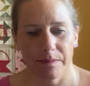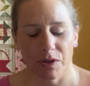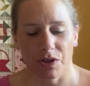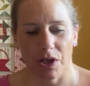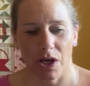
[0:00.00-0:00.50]

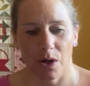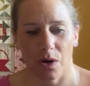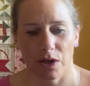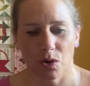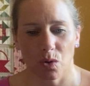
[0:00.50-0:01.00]
So
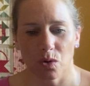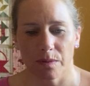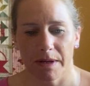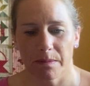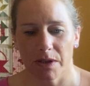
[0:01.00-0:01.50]
I talked
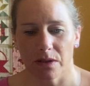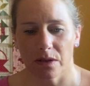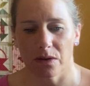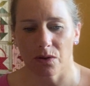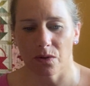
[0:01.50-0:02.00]
about my
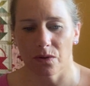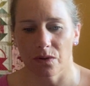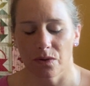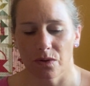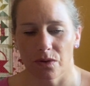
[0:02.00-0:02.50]
start
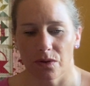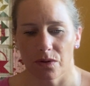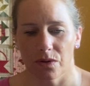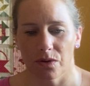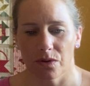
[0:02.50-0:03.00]
on
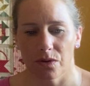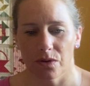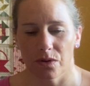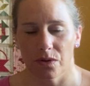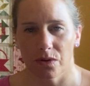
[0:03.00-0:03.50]

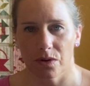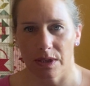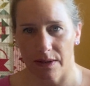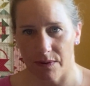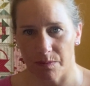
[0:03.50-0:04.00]

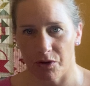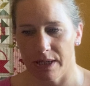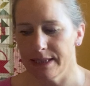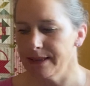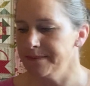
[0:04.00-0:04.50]
Saviour's
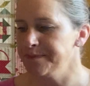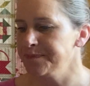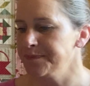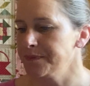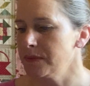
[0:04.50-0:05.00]
Praise.
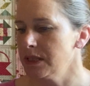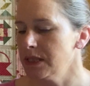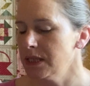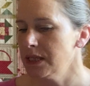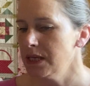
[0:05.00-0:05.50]

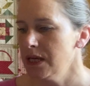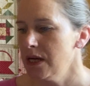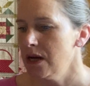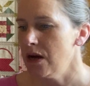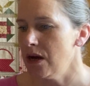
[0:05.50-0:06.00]

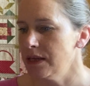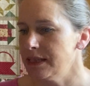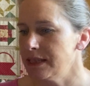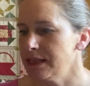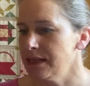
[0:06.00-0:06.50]
I
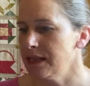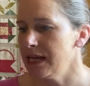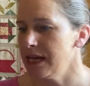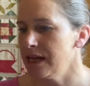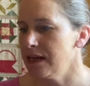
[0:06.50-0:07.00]
still
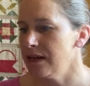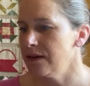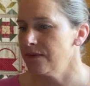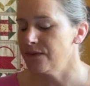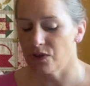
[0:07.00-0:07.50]

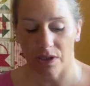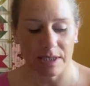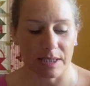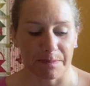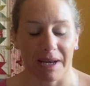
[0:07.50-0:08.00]
have, so
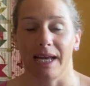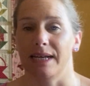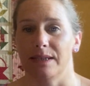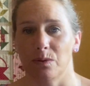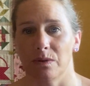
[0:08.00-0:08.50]
this is
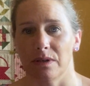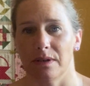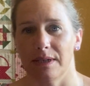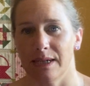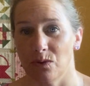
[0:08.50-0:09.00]
plans we're into
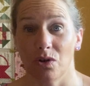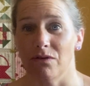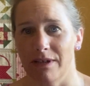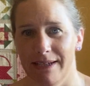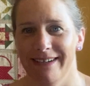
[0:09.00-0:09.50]
now.
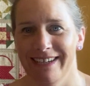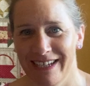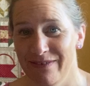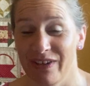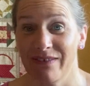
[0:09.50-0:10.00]
Sorry,
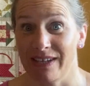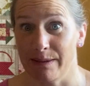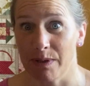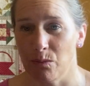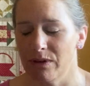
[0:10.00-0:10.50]
if you haven't
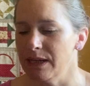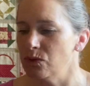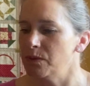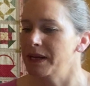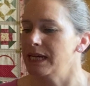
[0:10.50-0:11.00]
kept up without
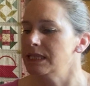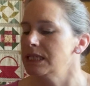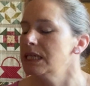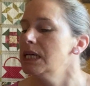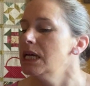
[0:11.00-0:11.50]
plans.